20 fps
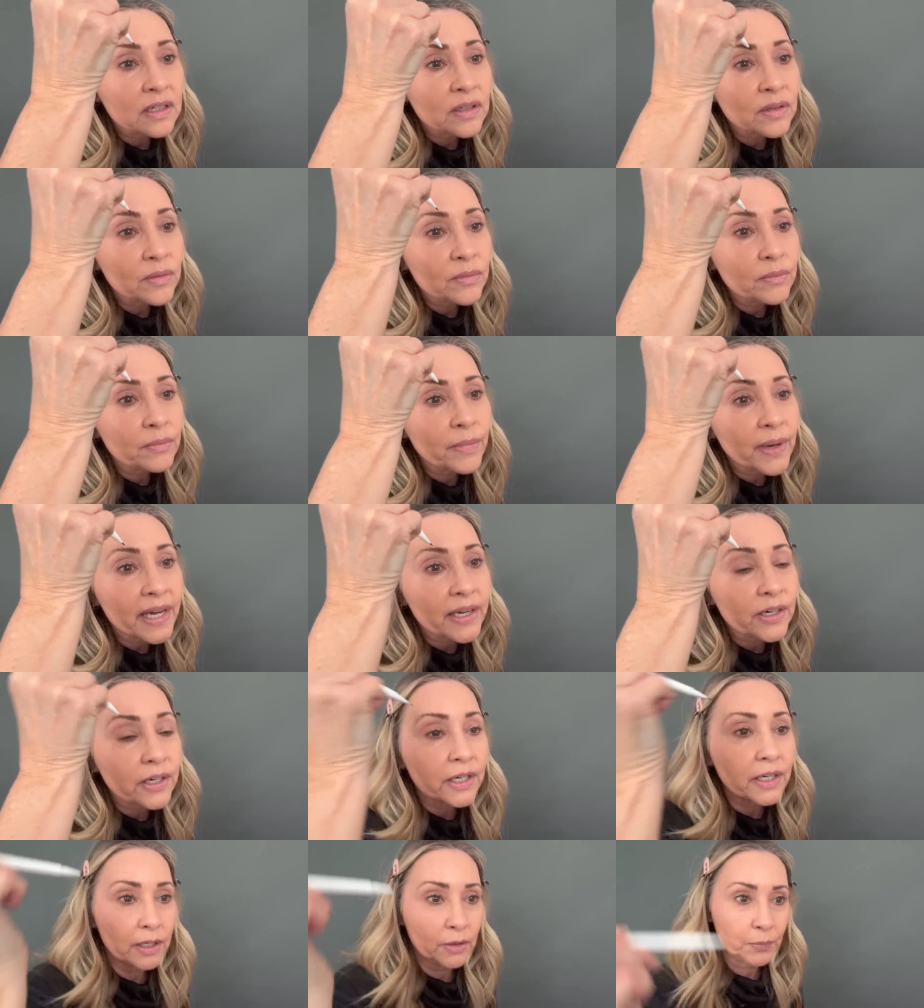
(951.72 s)

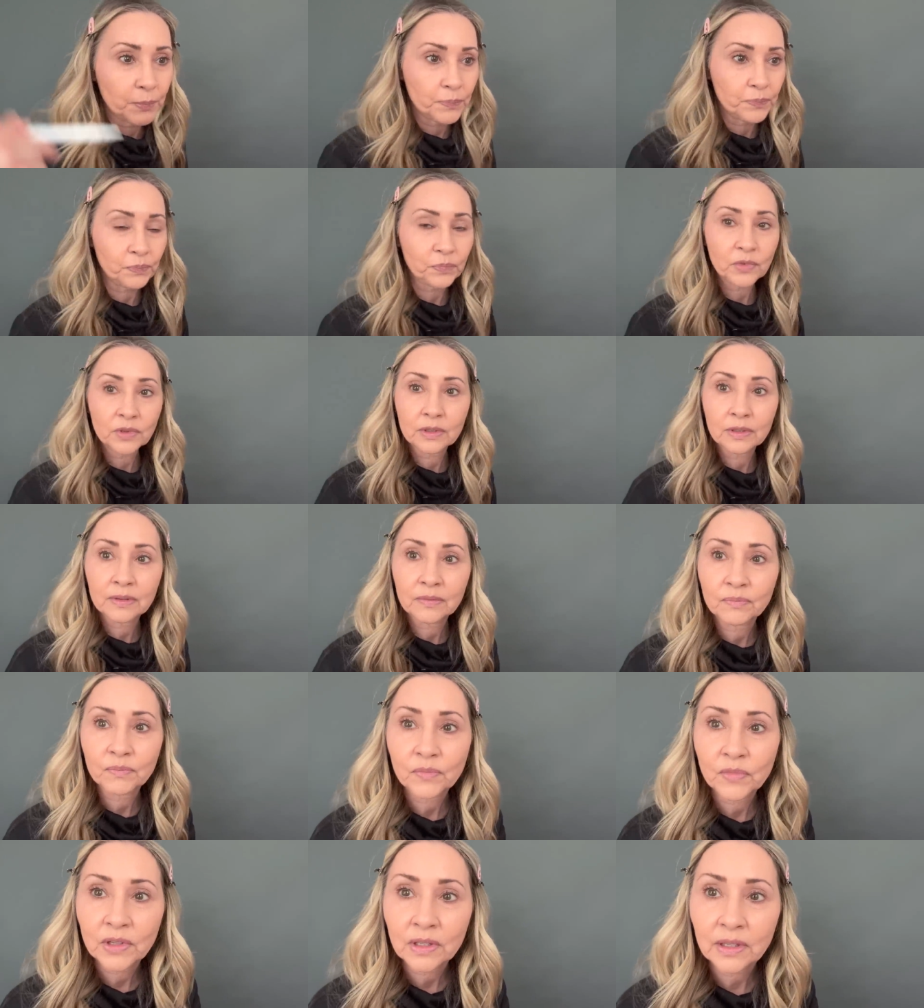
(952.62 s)
better.
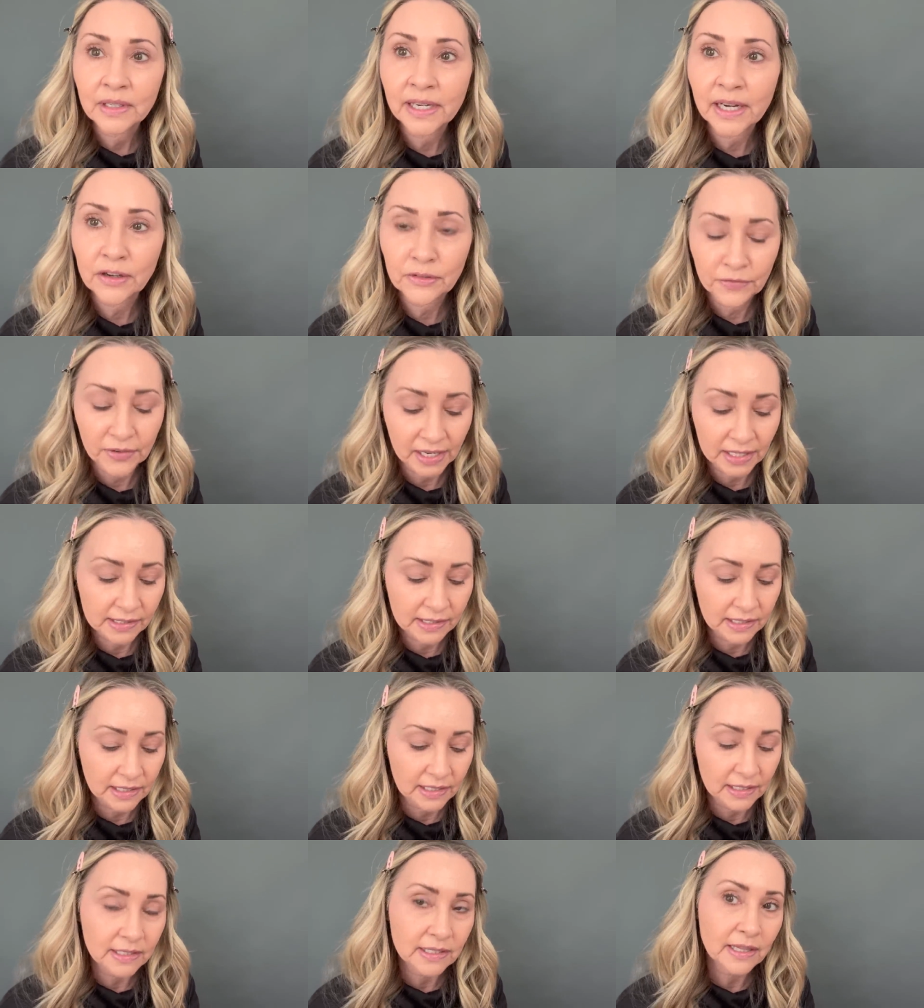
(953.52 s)
Look how fast
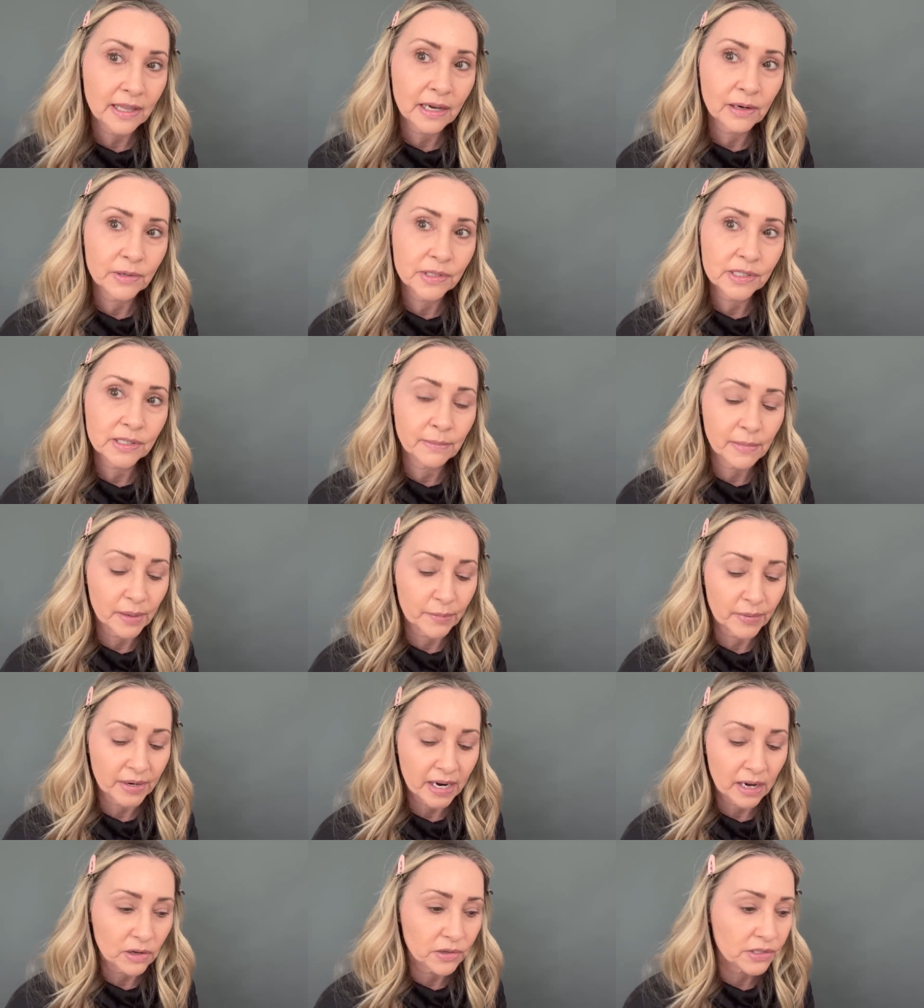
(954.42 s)
and easy that was on my
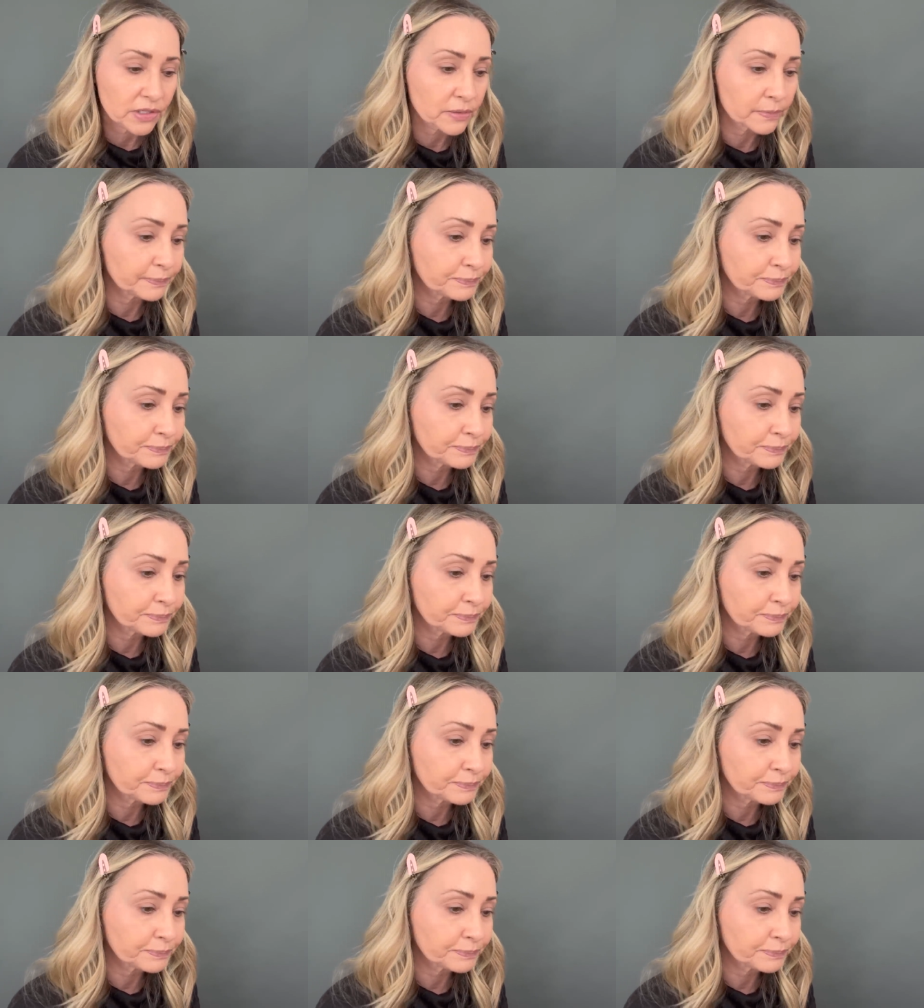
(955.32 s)
brows.